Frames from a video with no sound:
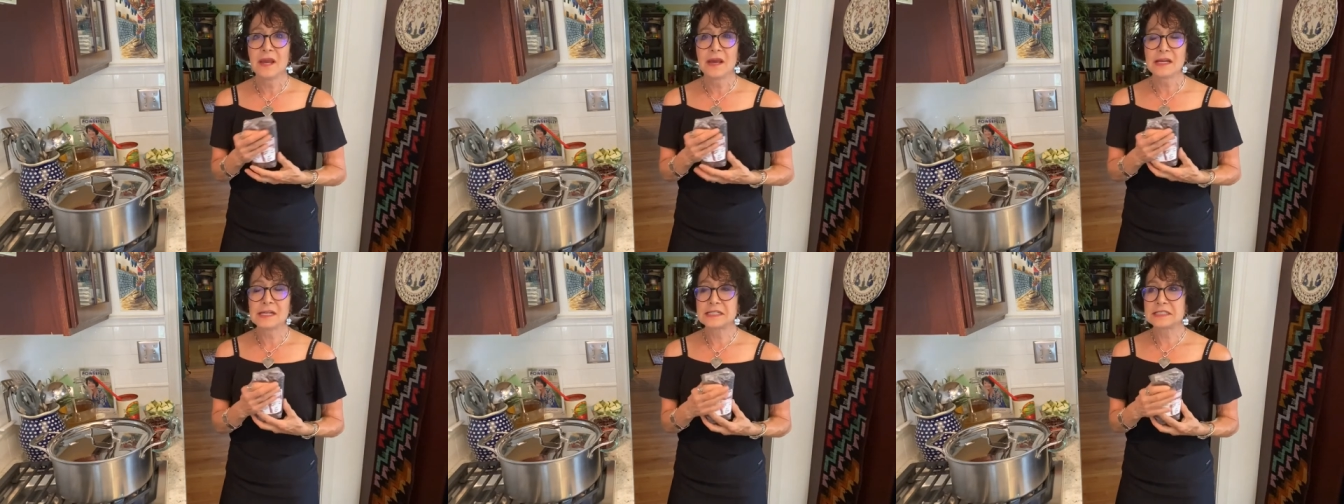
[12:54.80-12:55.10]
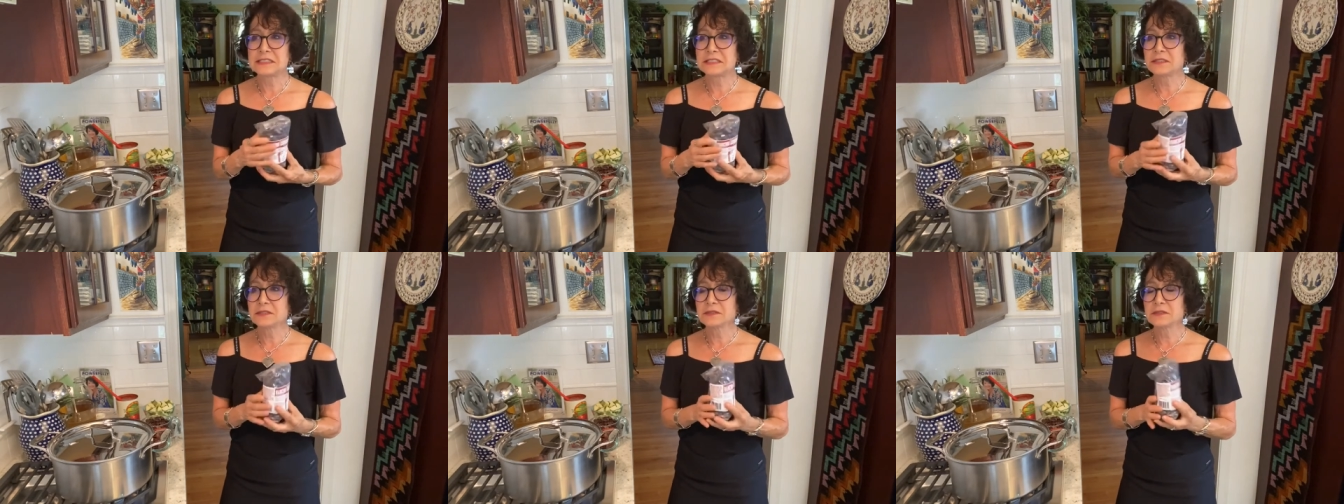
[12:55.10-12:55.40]

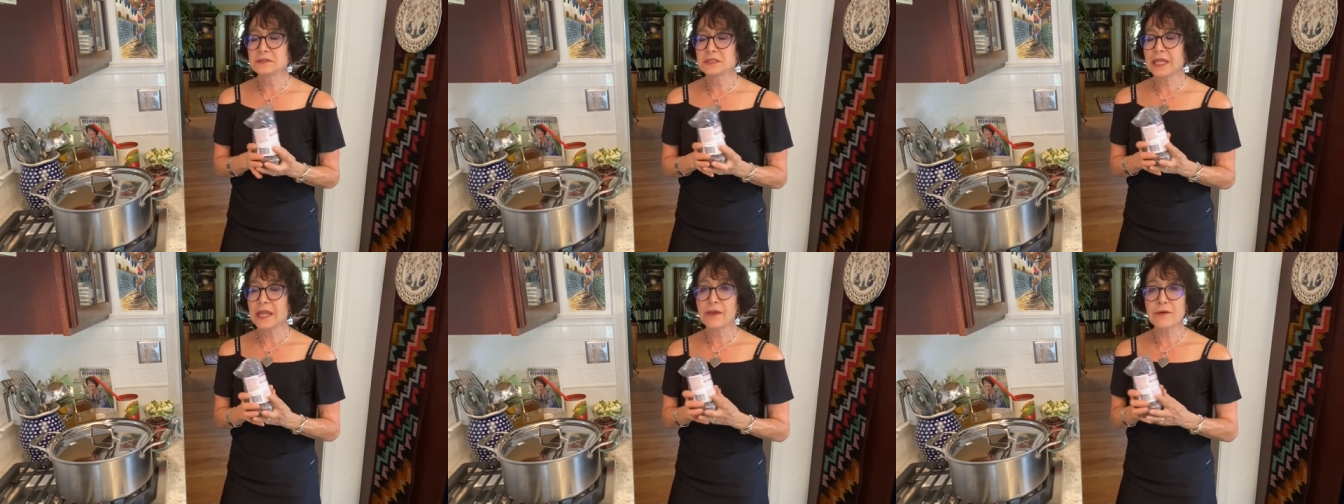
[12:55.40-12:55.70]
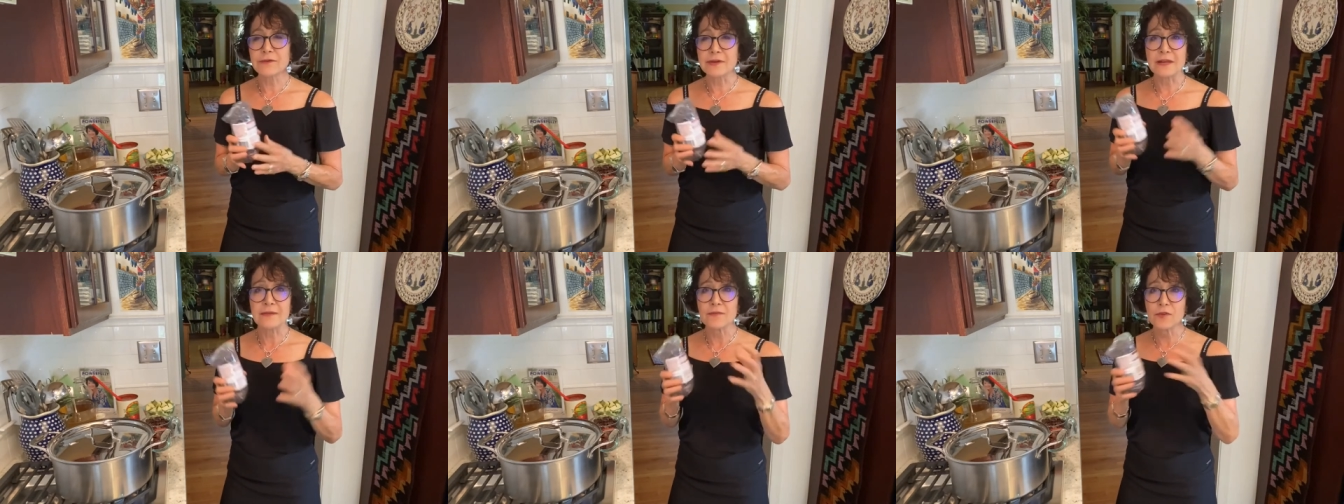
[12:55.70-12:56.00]
uh,
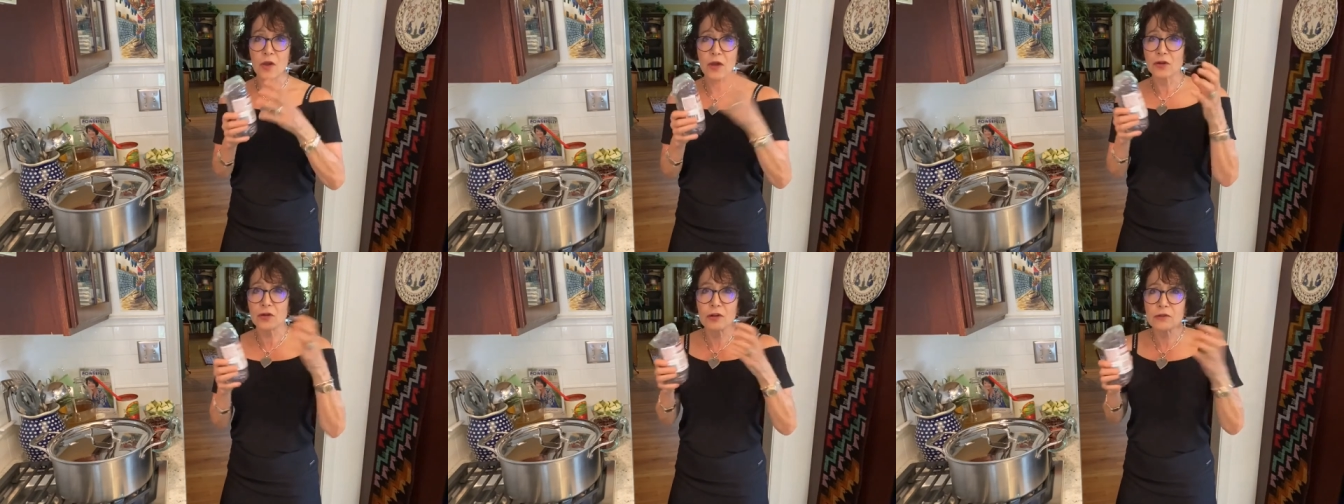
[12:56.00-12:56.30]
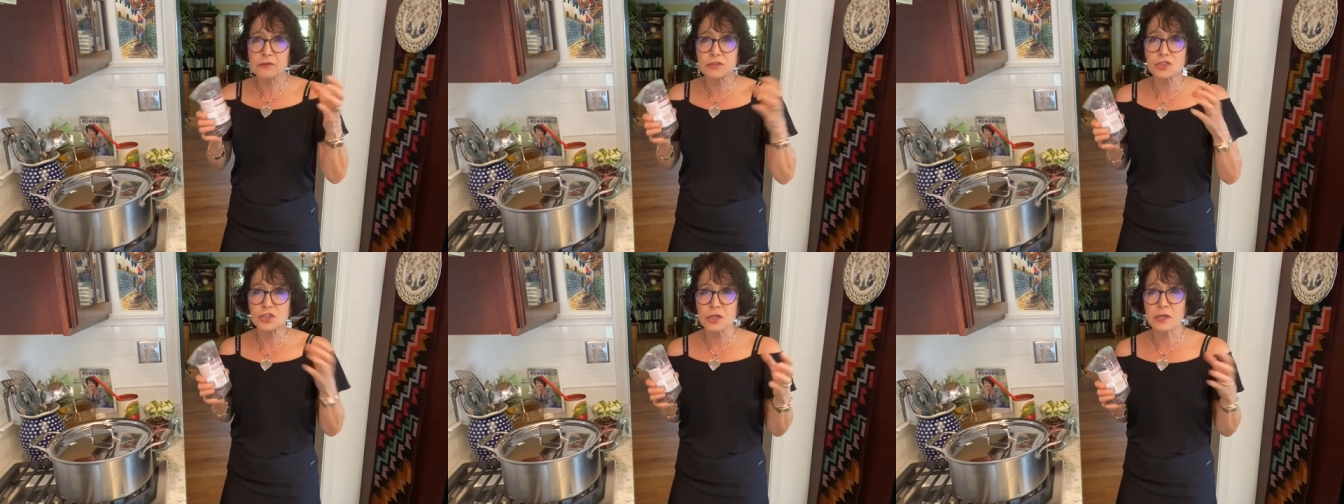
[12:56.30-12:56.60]
carrot, not
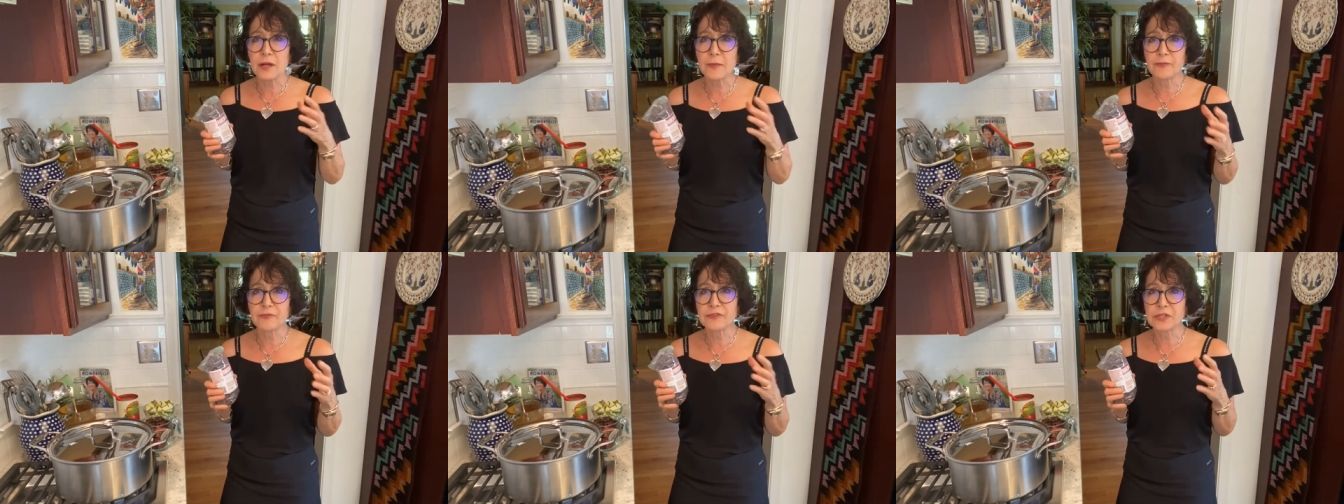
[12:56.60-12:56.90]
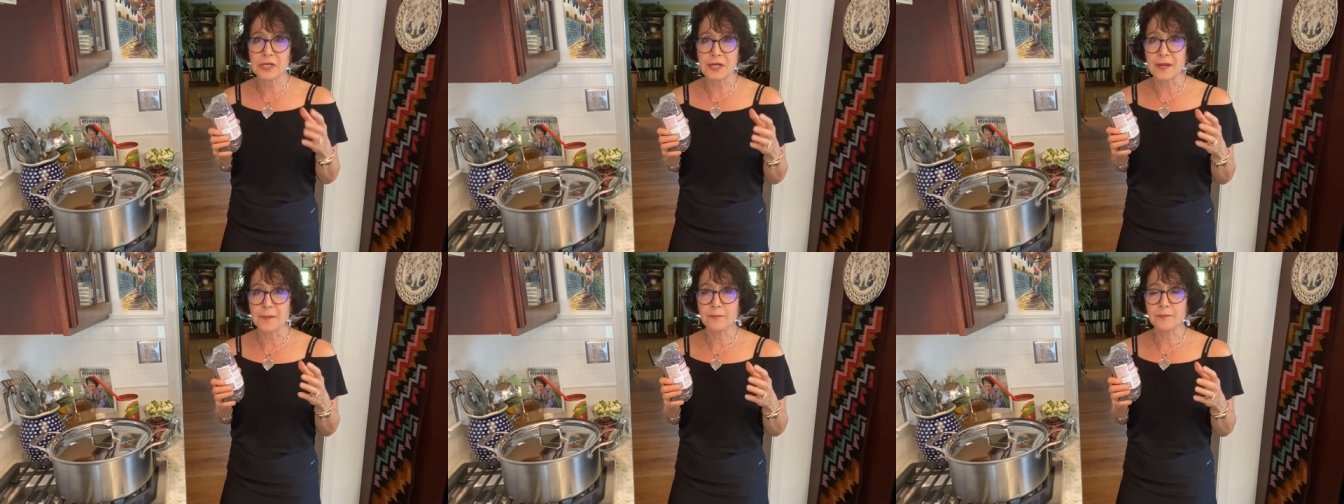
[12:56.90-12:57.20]
all chopped
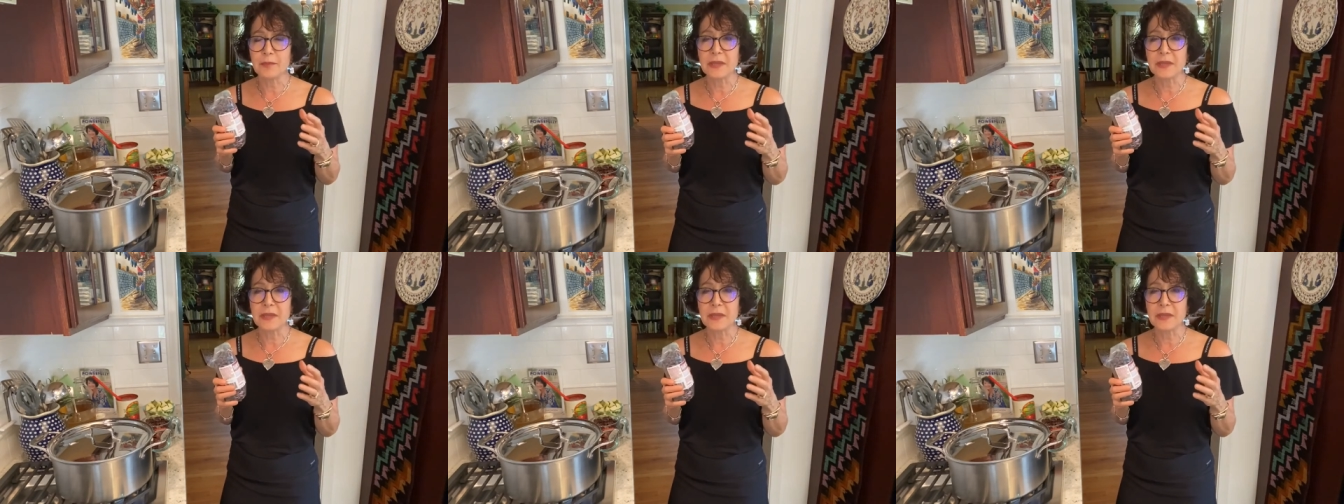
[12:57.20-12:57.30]
up